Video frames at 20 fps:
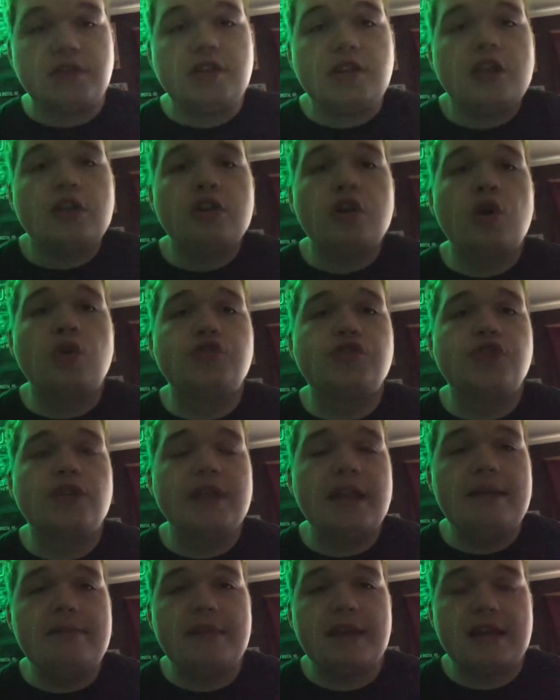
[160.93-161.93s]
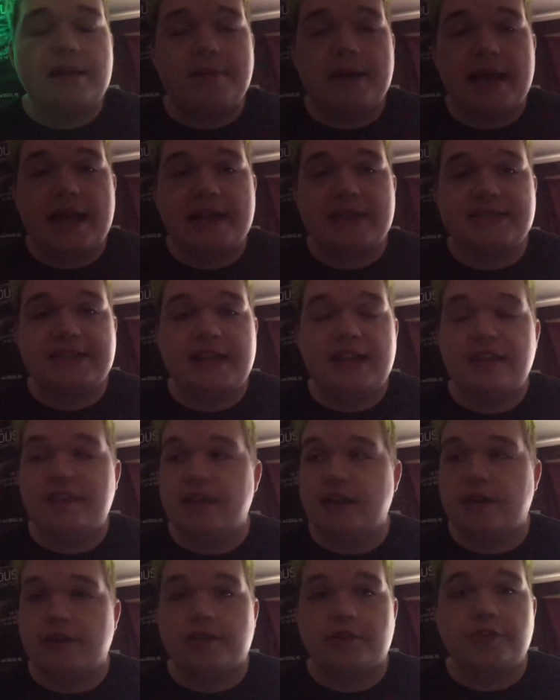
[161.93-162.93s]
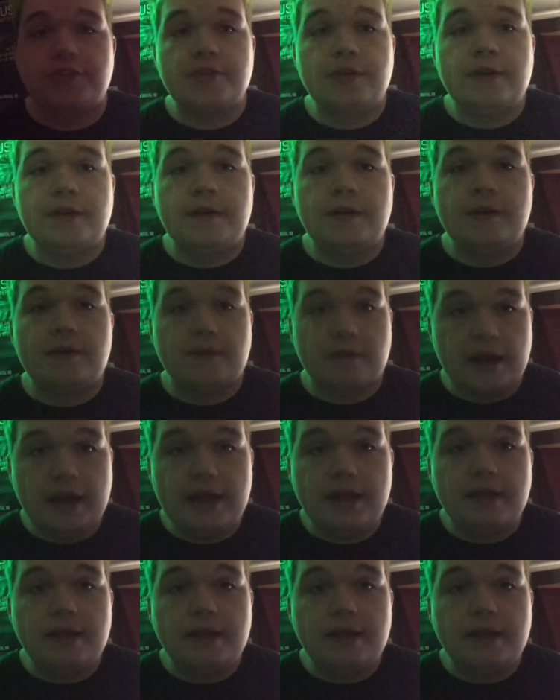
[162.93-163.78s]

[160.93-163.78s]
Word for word: go to limited capacity theaters, right?